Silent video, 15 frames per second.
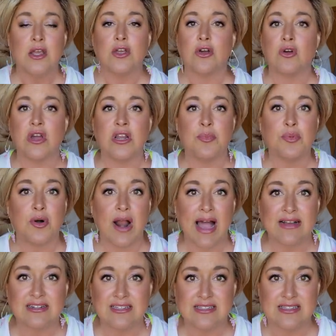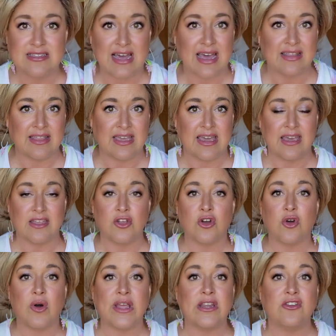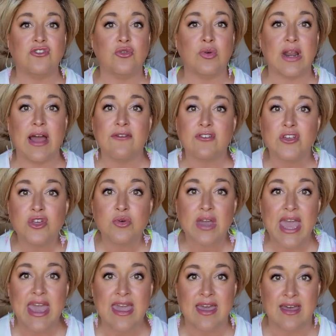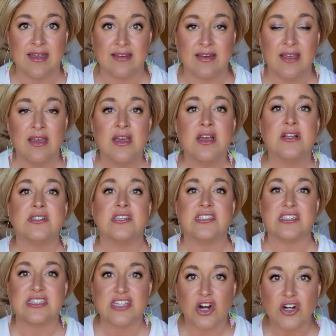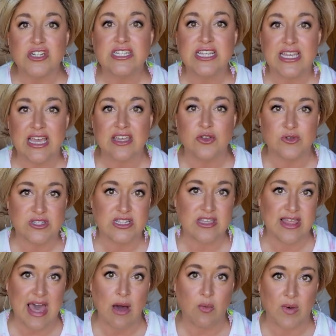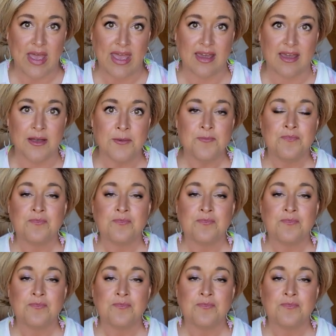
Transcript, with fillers: You're going to practice styling it. You're going to do whatever you can to start to get used to that wig.